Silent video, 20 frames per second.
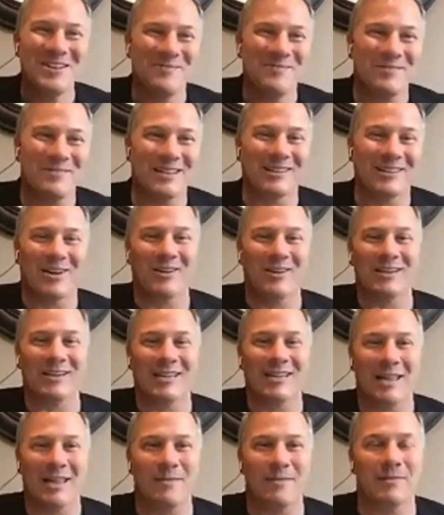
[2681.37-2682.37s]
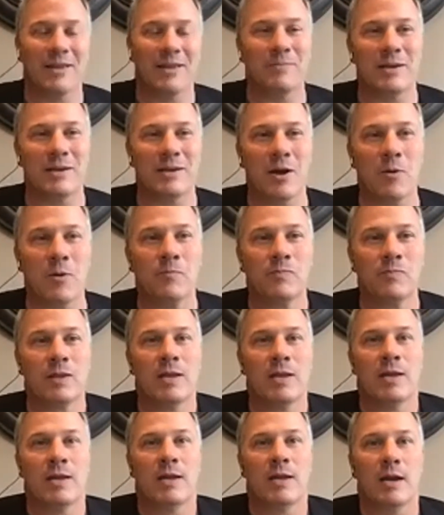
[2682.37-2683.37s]
me along and let me know.
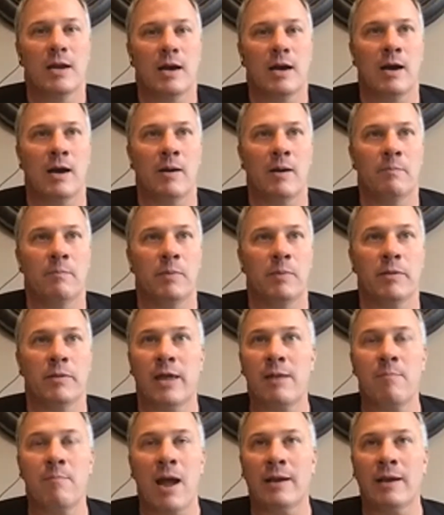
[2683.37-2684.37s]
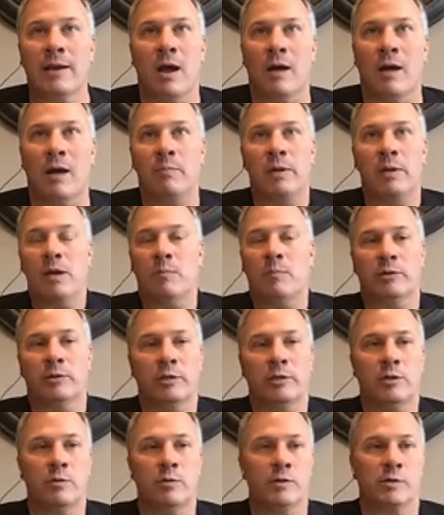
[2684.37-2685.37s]
But they might not be able to
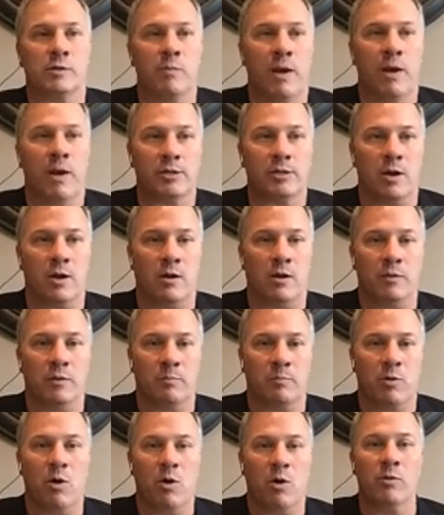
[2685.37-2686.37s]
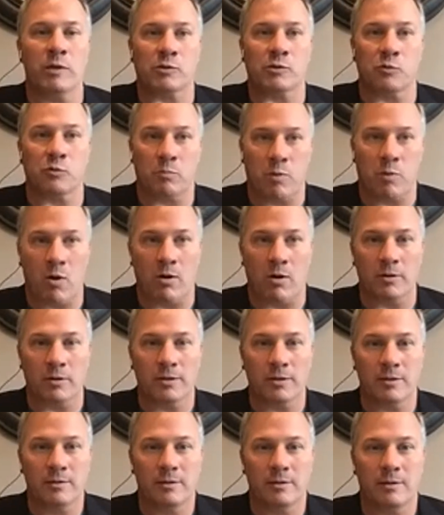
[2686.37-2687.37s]
do as much on the pro-Israel part,
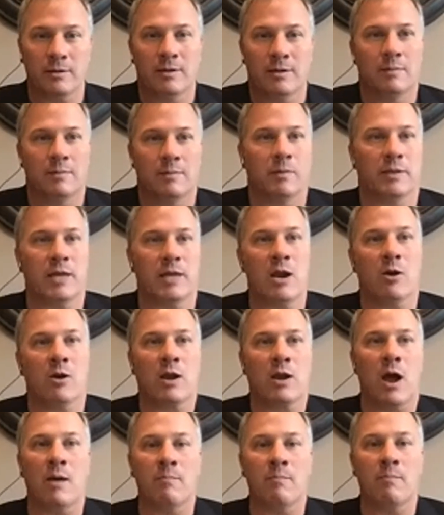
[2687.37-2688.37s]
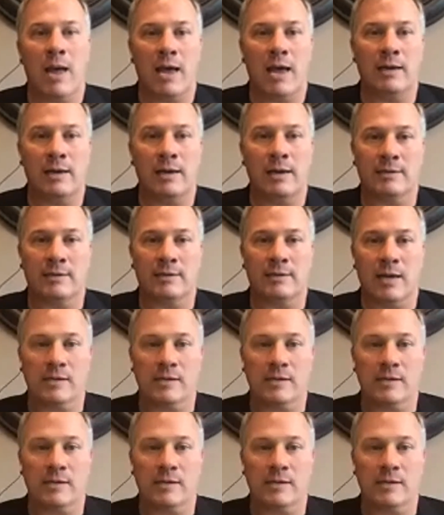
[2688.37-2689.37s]
but they are combating
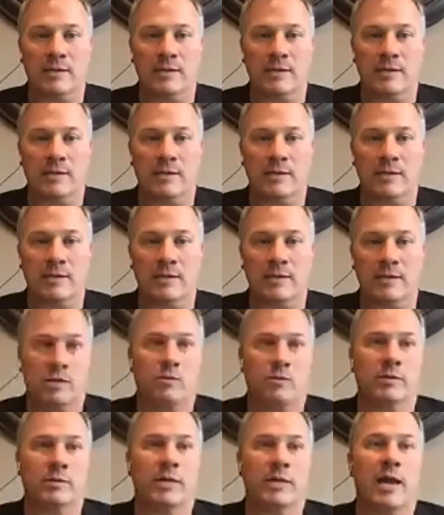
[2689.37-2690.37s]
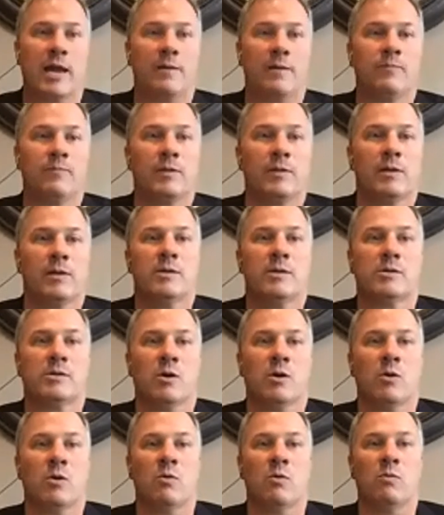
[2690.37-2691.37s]
anti-Semitism every single day.
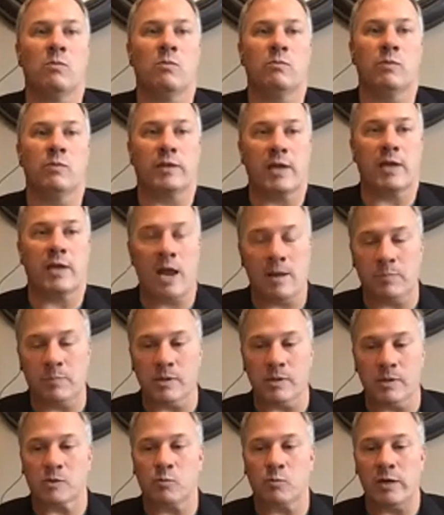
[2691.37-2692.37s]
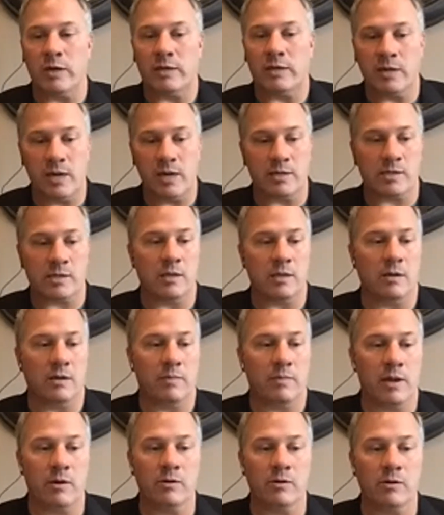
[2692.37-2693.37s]
So with campus, we teach
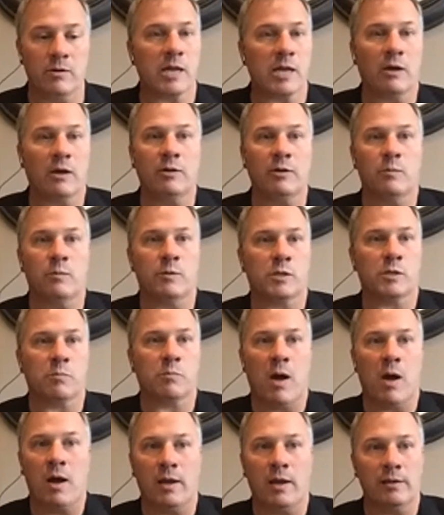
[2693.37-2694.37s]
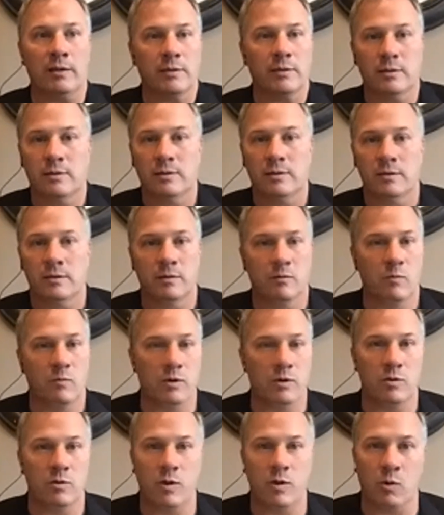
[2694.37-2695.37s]
them, here's how you respond
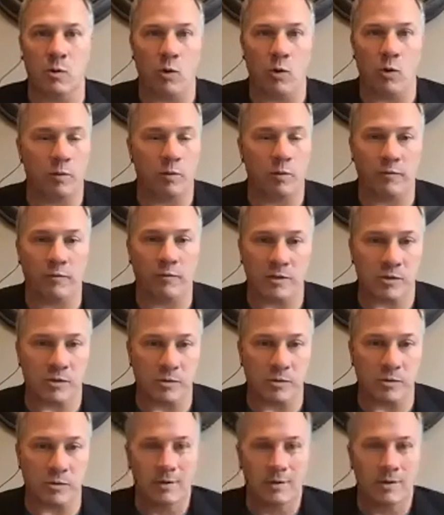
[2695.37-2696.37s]
when you hear a professor